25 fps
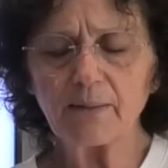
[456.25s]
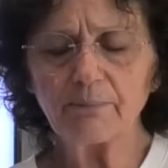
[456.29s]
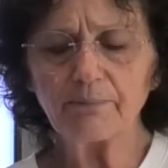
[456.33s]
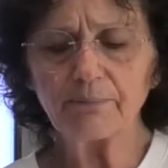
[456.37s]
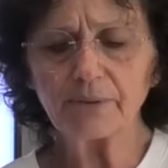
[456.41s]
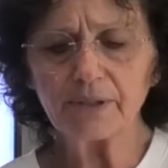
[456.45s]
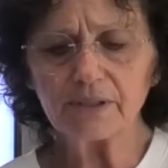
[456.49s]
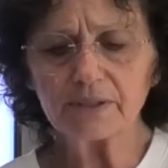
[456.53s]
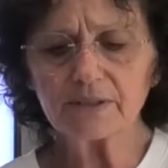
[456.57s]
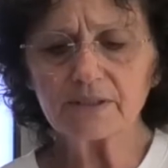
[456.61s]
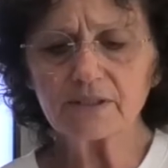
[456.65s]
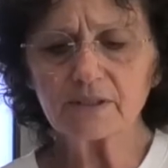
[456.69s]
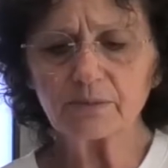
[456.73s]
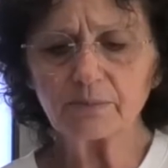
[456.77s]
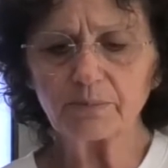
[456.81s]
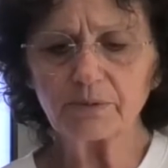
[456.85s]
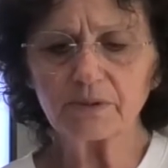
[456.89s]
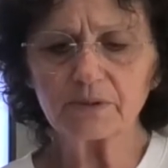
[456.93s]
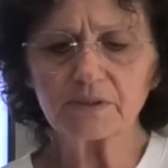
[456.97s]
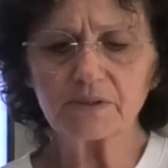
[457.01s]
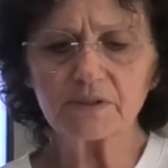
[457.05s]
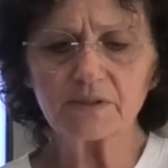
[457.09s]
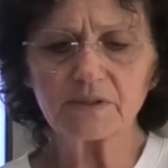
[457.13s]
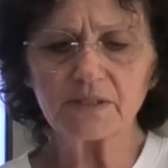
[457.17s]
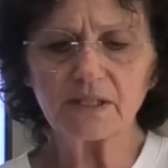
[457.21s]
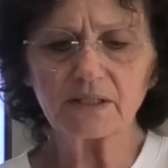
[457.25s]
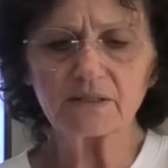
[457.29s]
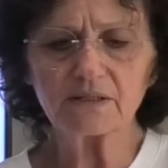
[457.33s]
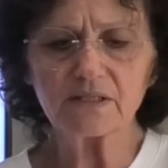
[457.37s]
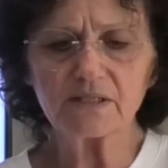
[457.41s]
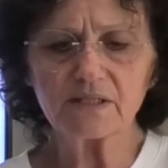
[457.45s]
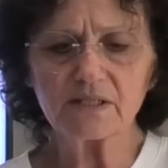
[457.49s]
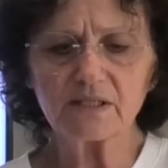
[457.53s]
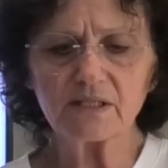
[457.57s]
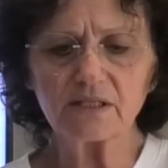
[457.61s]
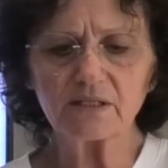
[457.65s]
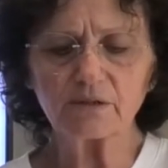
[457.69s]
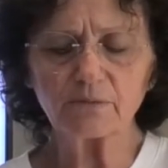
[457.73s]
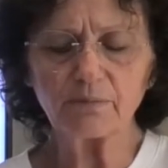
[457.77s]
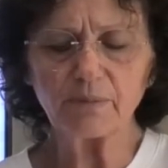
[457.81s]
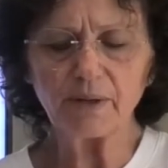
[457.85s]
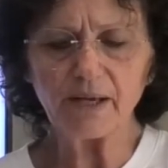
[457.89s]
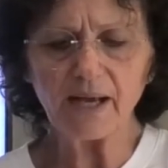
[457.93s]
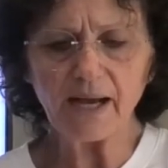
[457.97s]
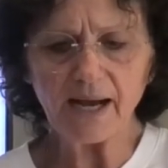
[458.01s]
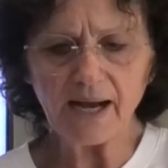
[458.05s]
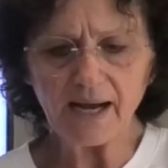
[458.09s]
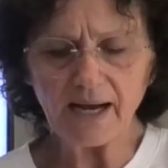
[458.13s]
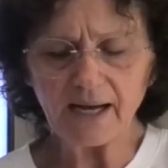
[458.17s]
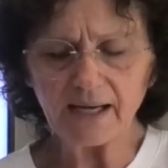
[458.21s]
principles that sit
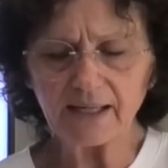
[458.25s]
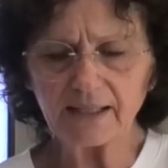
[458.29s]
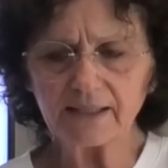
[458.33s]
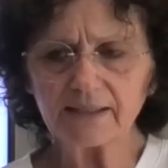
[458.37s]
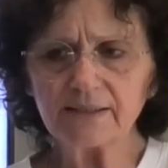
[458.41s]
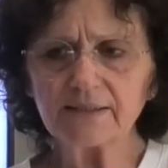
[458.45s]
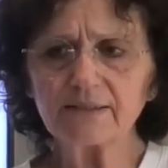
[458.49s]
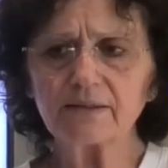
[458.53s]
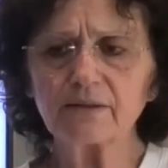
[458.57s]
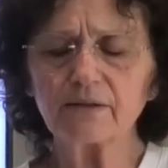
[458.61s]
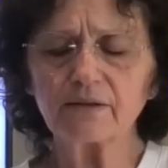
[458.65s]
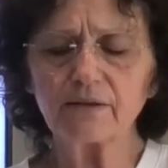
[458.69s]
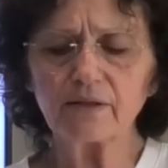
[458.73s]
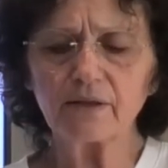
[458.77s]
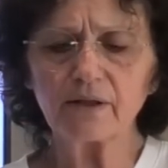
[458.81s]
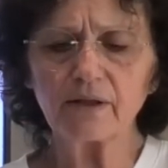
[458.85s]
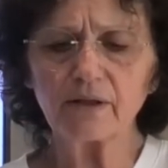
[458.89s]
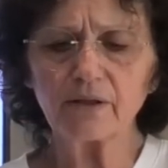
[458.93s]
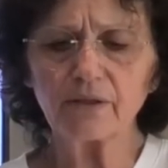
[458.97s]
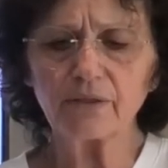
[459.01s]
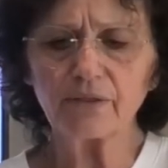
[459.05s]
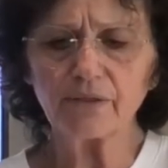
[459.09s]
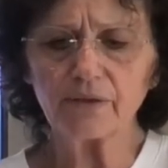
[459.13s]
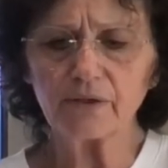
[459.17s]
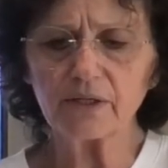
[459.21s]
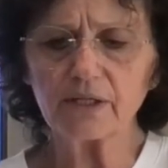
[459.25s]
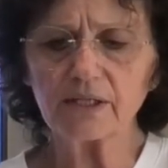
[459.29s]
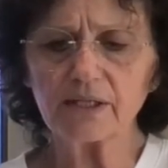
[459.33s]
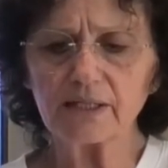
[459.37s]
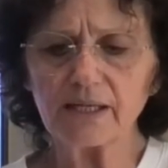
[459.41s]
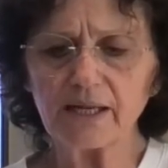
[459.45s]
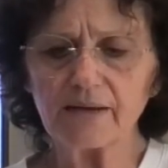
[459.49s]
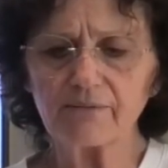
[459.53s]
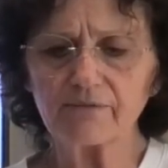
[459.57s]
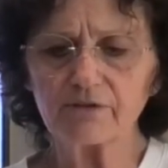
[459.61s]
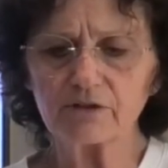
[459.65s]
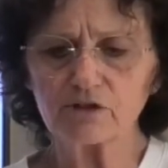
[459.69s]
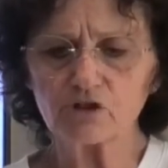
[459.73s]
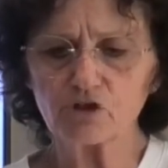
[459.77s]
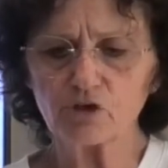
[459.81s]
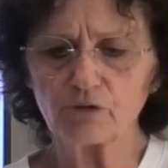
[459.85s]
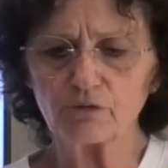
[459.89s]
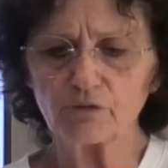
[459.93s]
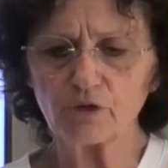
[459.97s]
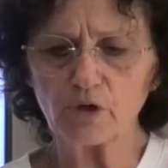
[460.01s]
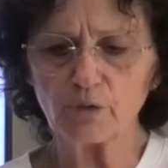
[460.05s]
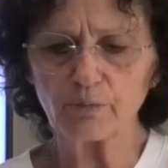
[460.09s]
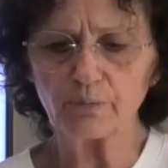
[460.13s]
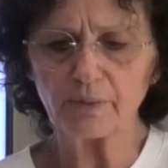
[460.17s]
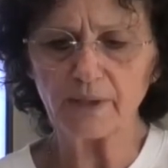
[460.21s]
behind the 3 levels of
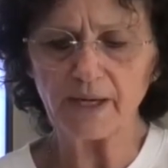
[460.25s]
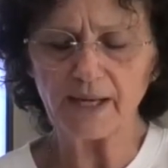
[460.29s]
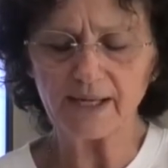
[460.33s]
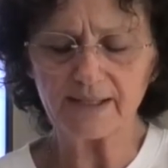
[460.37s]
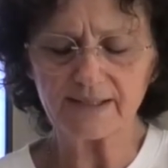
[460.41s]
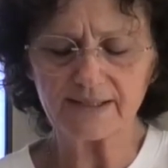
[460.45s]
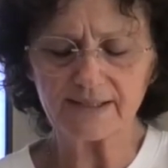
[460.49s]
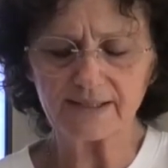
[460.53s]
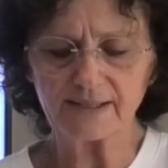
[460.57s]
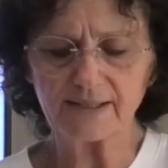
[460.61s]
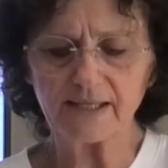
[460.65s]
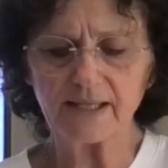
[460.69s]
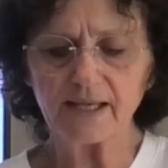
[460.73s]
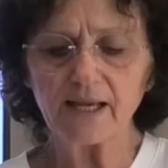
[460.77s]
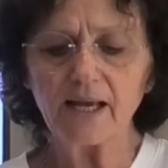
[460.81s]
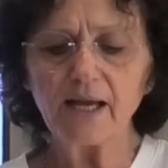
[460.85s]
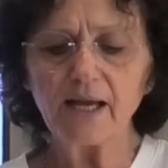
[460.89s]
complexity.